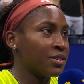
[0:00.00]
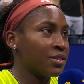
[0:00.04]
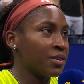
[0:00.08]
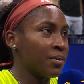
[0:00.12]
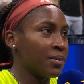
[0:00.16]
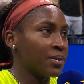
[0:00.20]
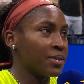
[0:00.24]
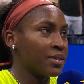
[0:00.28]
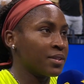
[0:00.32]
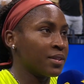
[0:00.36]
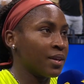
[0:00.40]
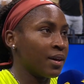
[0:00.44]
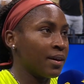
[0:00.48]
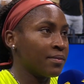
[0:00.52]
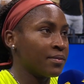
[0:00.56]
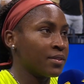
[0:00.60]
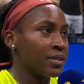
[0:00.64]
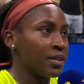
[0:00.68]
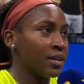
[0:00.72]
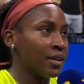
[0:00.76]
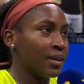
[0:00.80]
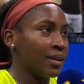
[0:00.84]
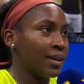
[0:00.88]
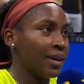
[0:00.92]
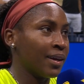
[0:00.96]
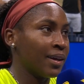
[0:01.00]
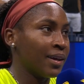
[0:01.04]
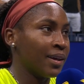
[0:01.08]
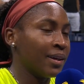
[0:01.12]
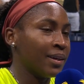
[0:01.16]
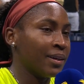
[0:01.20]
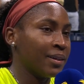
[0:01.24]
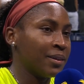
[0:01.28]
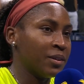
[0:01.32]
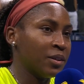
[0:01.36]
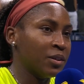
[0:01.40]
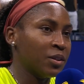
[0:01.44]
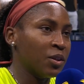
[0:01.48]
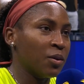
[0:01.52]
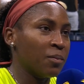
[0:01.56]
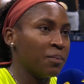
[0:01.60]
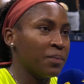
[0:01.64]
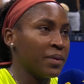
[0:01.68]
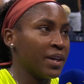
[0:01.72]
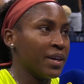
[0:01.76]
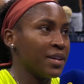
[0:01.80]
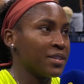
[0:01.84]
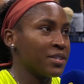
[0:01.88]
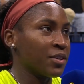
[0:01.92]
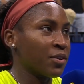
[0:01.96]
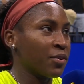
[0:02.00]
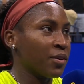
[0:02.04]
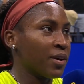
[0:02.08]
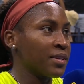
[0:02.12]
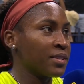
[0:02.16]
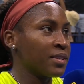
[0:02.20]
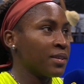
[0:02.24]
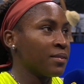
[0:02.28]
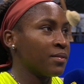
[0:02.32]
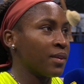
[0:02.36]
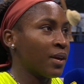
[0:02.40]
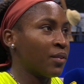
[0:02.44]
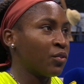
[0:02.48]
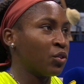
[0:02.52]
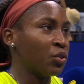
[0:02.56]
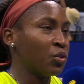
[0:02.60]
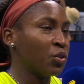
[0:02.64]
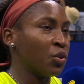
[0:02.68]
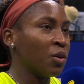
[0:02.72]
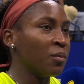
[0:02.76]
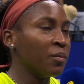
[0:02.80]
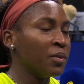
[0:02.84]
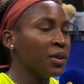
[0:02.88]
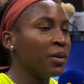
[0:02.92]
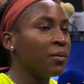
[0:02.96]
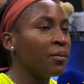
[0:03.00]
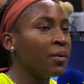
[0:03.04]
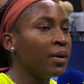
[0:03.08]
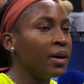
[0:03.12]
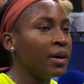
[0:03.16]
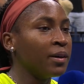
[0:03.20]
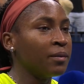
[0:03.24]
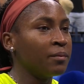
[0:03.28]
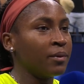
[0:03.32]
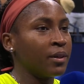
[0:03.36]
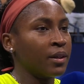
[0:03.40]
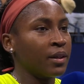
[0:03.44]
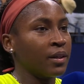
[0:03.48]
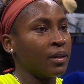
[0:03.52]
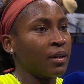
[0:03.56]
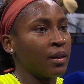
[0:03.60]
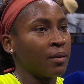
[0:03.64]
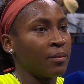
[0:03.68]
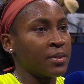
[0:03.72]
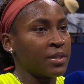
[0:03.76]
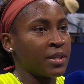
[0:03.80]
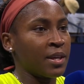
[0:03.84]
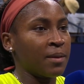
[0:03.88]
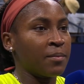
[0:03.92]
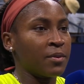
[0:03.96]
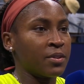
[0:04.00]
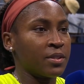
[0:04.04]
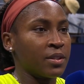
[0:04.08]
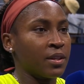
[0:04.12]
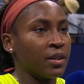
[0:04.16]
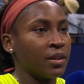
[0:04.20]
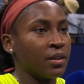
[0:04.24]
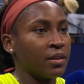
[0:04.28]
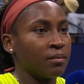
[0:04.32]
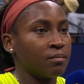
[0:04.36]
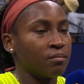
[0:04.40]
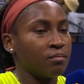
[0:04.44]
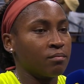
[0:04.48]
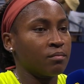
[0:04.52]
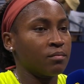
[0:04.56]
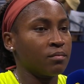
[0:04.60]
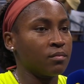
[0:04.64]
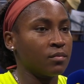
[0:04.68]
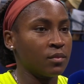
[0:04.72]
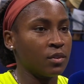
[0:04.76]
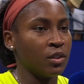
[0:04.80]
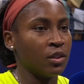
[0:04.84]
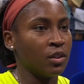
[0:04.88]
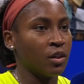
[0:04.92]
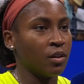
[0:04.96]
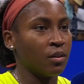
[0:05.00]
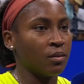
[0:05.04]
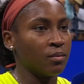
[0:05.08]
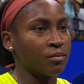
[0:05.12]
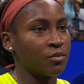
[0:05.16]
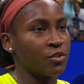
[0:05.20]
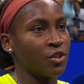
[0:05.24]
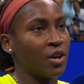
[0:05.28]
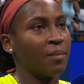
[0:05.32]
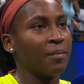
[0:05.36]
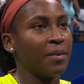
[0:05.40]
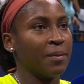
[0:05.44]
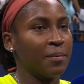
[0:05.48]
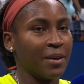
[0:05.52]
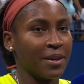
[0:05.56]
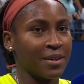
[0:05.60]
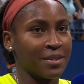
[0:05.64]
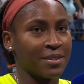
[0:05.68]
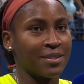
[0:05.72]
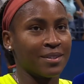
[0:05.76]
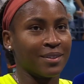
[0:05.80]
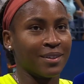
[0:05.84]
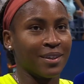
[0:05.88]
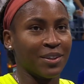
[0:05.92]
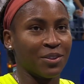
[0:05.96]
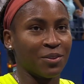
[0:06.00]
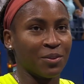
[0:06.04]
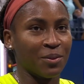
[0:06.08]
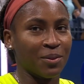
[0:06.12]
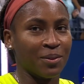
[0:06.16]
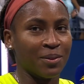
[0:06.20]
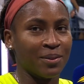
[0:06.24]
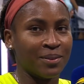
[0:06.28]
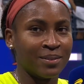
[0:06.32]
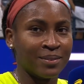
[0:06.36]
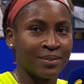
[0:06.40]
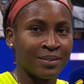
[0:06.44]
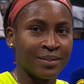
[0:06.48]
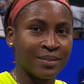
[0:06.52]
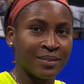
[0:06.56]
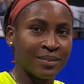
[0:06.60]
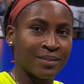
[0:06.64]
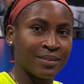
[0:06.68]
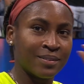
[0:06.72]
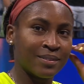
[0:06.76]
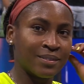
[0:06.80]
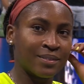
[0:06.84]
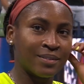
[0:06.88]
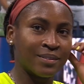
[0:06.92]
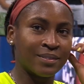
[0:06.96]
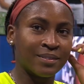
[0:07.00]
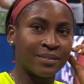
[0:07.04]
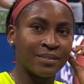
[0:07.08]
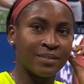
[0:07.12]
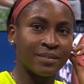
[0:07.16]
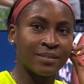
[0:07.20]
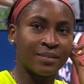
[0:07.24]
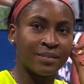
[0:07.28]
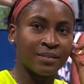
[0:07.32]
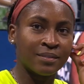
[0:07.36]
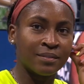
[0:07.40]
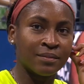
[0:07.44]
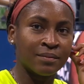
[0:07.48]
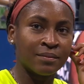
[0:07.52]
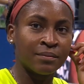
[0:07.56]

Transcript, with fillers: so it's tough to, like, you know, be as aggressive as you normally would, but I was able to get, you know, try my best and get through. What's